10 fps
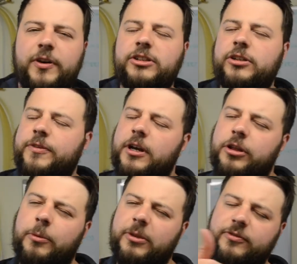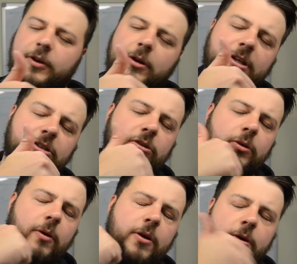fellas, don't forget to thumb up this video because you
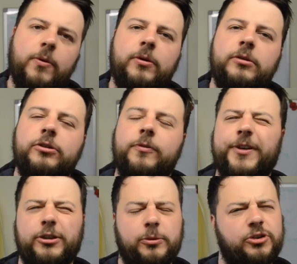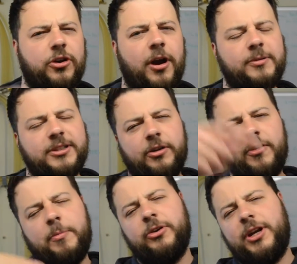don't want to do. Don't forget to subscribe. There's a little
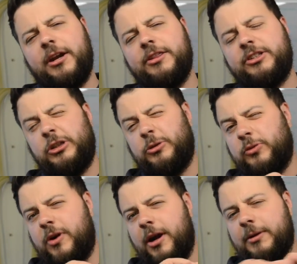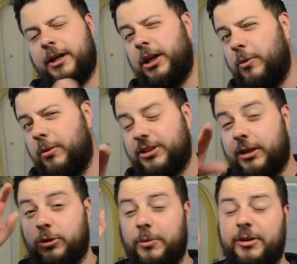red button down there that says subscribe. Click it, you want to see
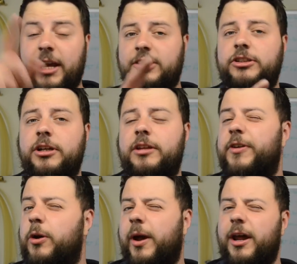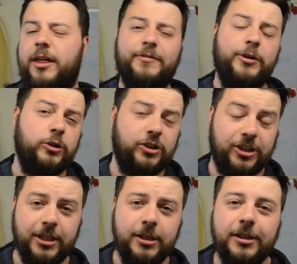what's coming next. Share the video, get it out there for all to
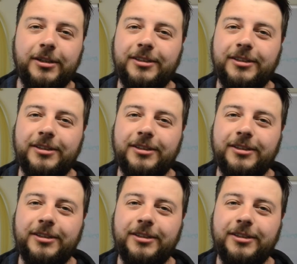see.